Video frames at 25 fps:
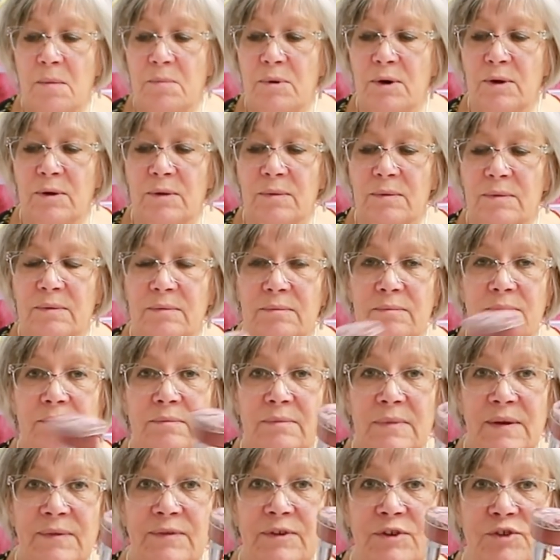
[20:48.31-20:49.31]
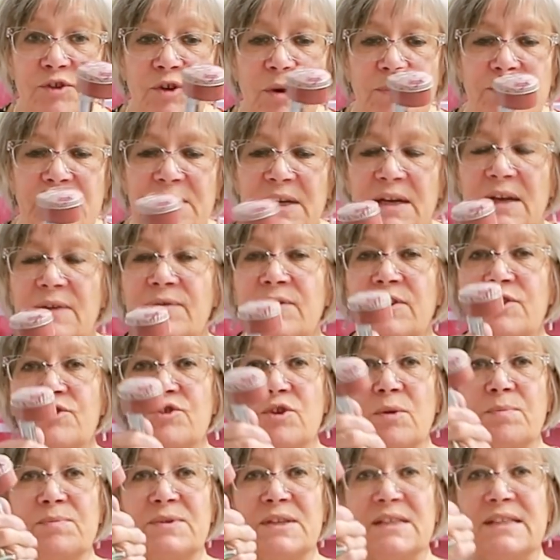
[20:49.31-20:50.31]
But if you dropped
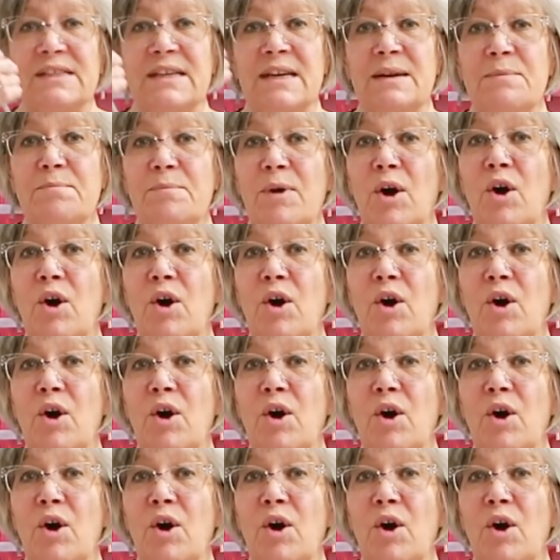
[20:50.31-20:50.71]
your tin